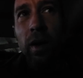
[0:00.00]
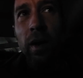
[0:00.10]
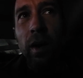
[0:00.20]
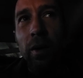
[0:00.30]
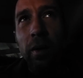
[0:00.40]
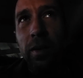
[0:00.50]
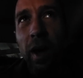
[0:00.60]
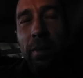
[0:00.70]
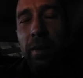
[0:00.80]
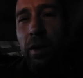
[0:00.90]
I don't have
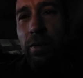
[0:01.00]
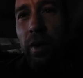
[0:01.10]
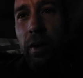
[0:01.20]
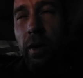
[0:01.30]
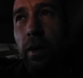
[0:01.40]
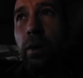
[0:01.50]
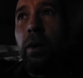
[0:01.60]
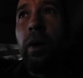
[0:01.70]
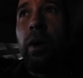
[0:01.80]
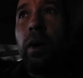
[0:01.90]
time in this video,
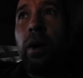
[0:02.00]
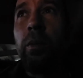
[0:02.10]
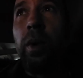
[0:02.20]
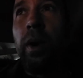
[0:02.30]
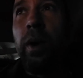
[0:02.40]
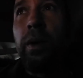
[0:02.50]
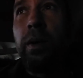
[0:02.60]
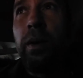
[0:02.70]
but